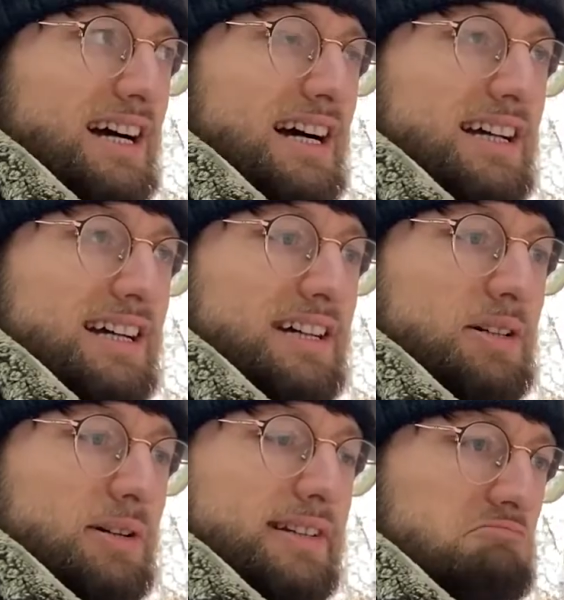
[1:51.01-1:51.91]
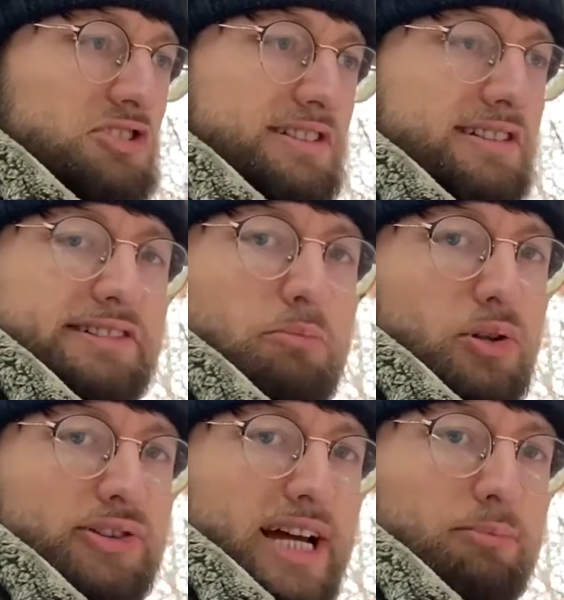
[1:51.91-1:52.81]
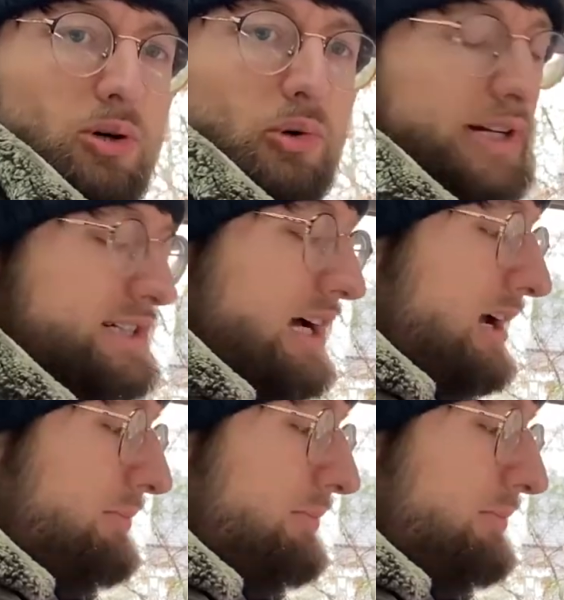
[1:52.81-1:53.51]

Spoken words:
I noticed just a simple typo one time